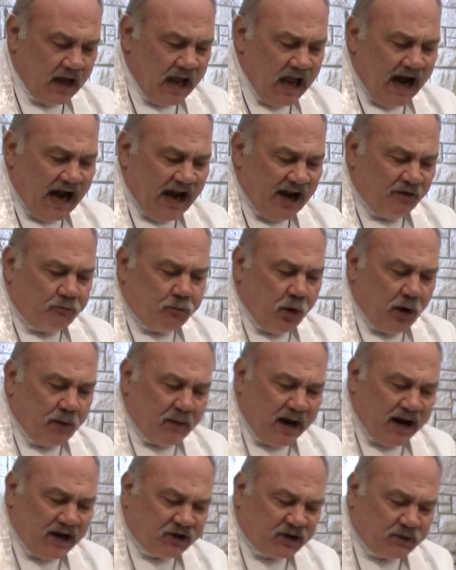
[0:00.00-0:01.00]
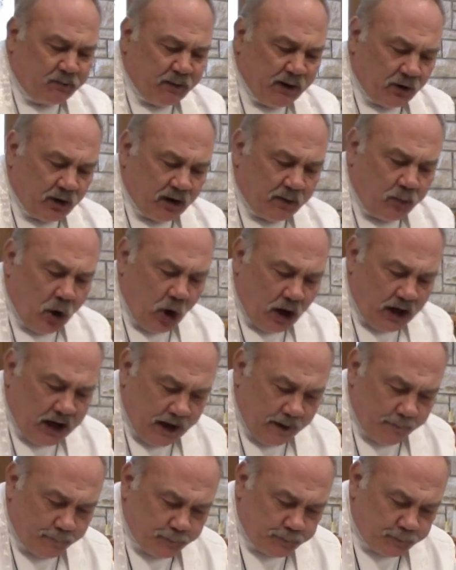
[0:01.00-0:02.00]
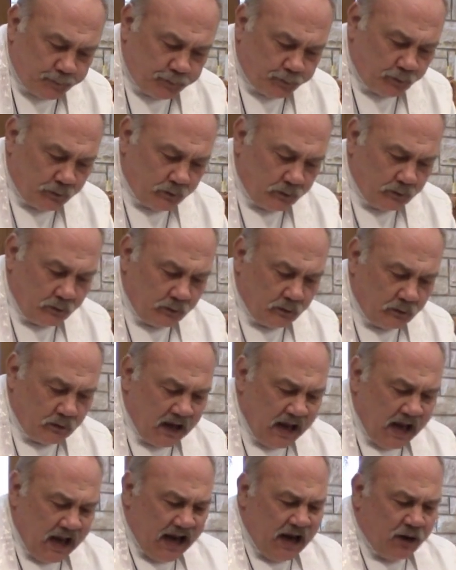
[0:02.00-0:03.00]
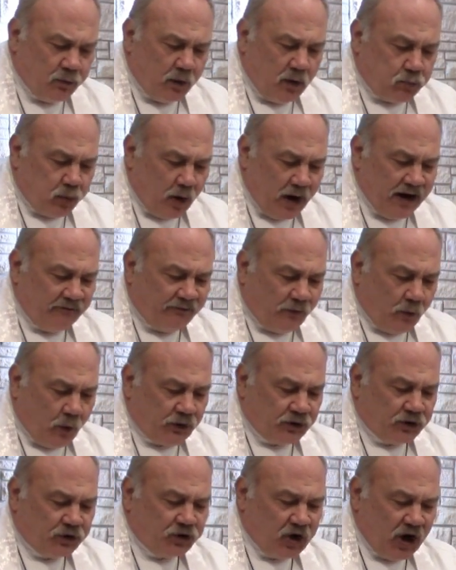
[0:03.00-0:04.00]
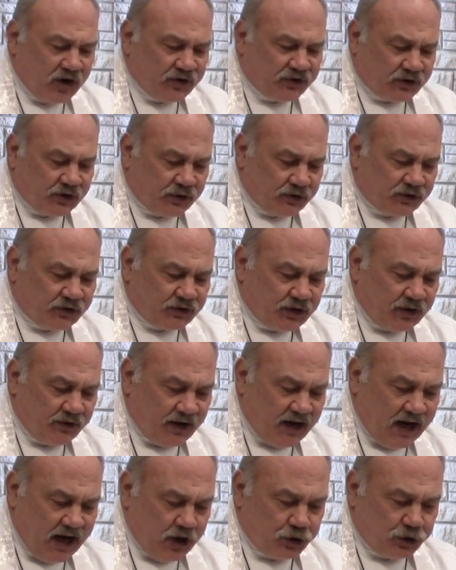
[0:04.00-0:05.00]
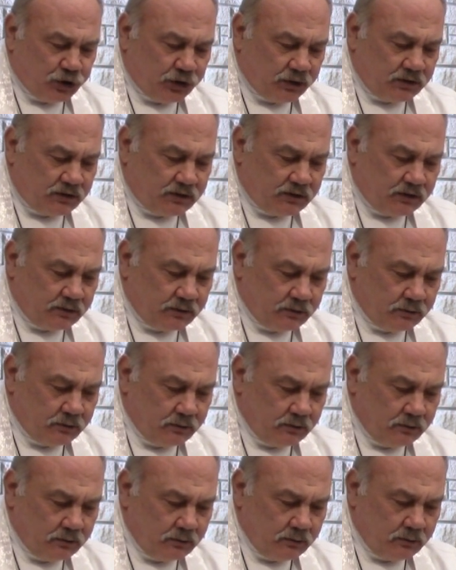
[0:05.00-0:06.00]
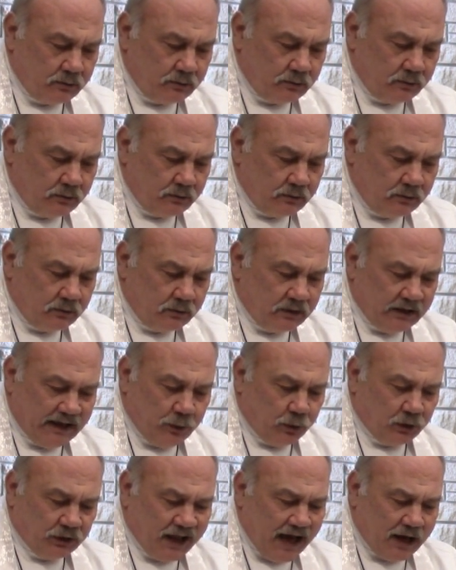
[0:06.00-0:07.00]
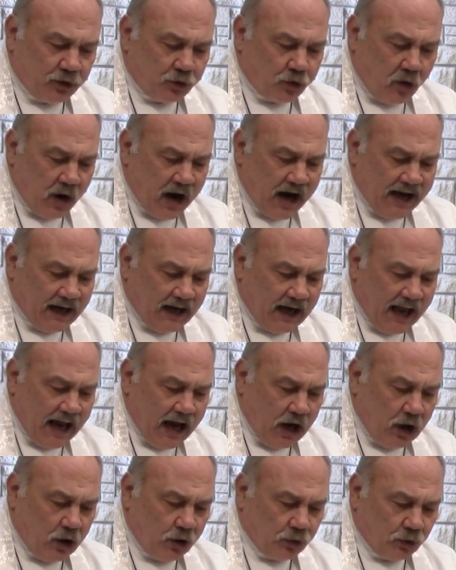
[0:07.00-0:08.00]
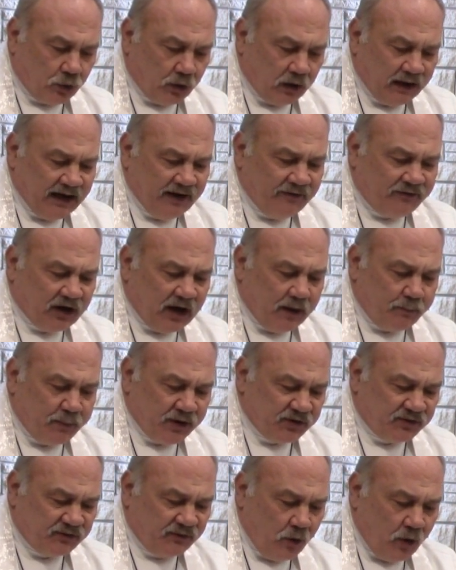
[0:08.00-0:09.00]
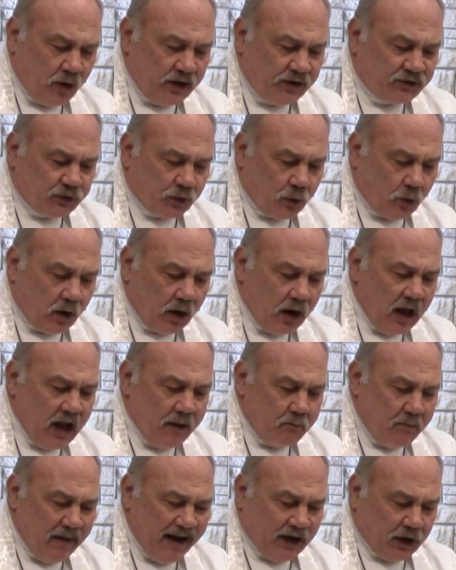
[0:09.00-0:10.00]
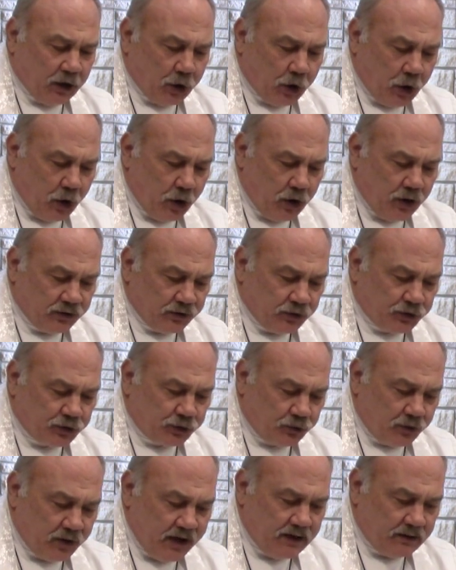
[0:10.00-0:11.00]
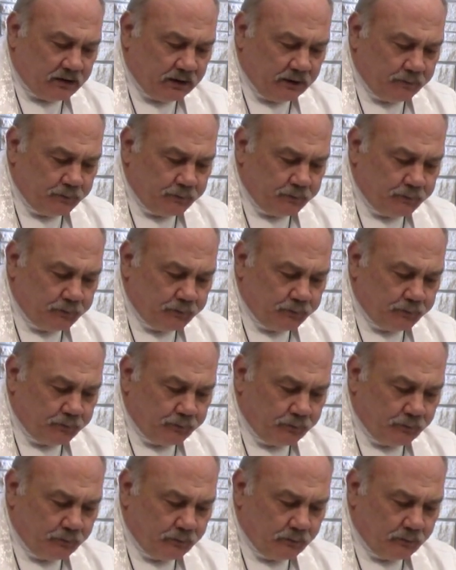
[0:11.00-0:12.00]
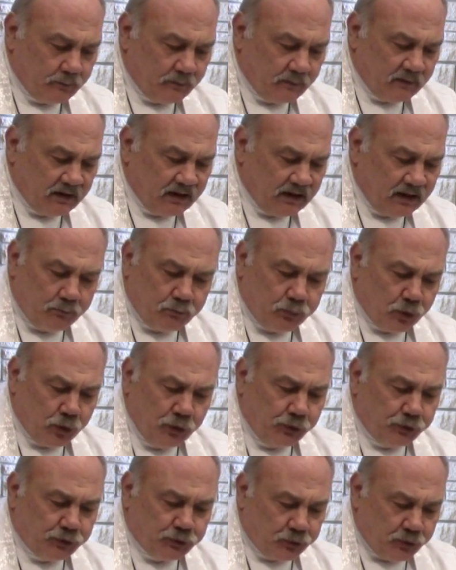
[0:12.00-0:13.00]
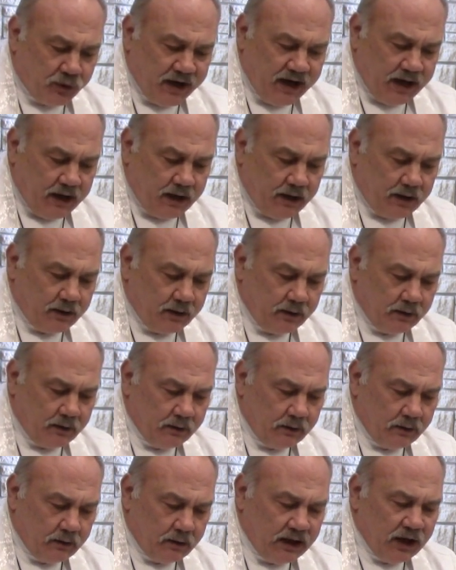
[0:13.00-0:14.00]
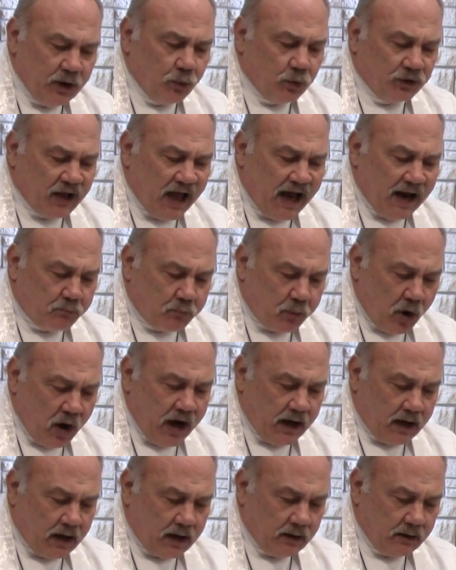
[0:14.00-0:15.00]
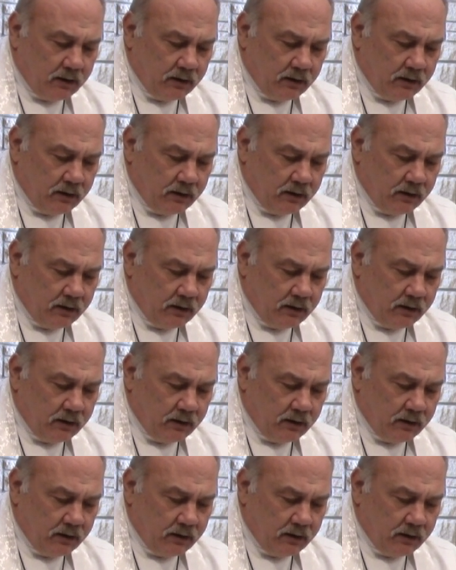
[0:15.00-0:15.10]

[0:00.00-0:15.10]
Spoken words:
I have put my spirit upon him. He will bring forth justice to the nations. He will not cry aloud or lift up his voice or make it heard in the street. A bruised reed he will not break,